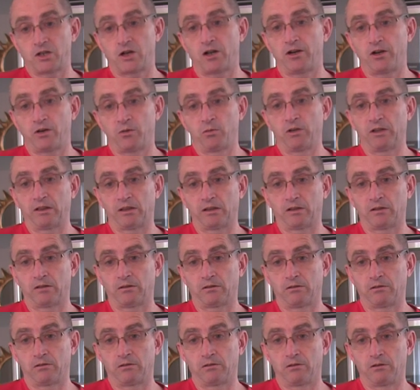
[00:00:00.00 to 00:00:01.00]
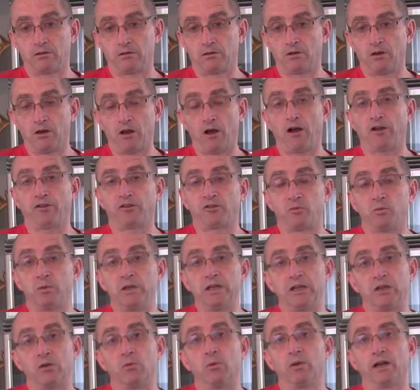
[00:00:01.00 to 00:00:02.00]
started with last
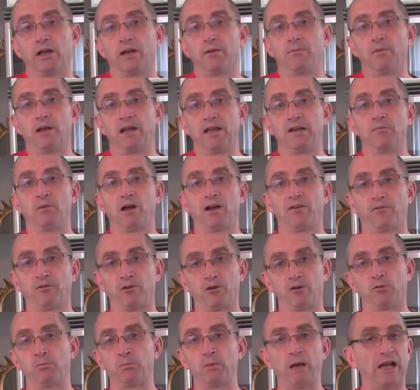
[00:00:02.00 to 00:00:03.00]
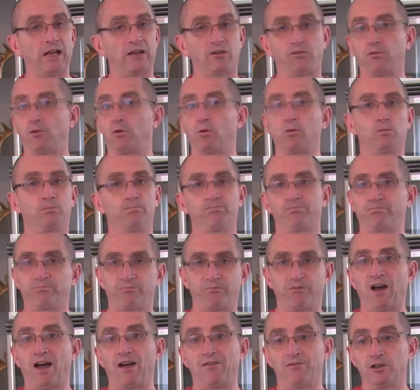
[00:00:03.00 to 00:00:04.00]
week when I made my first batch for
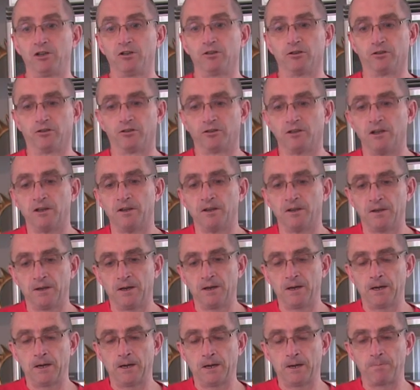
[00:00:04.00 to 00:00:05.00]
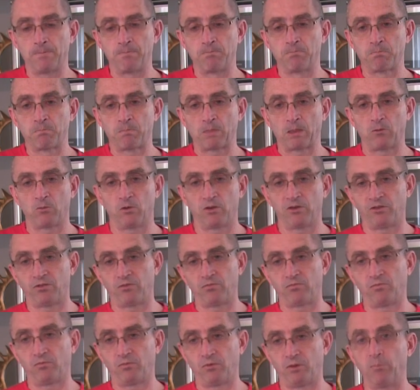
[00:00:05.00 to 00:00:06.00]
five years, um,
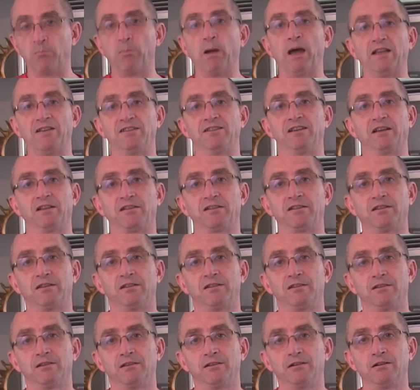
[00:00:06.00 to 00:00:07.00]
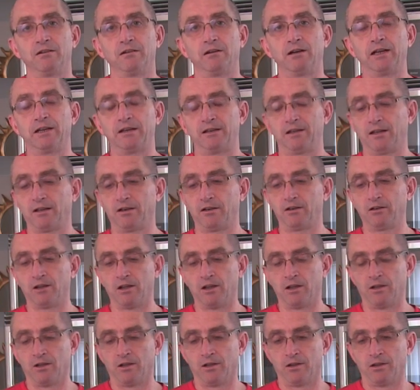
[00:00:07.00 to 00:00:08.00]
was the basics, all right? And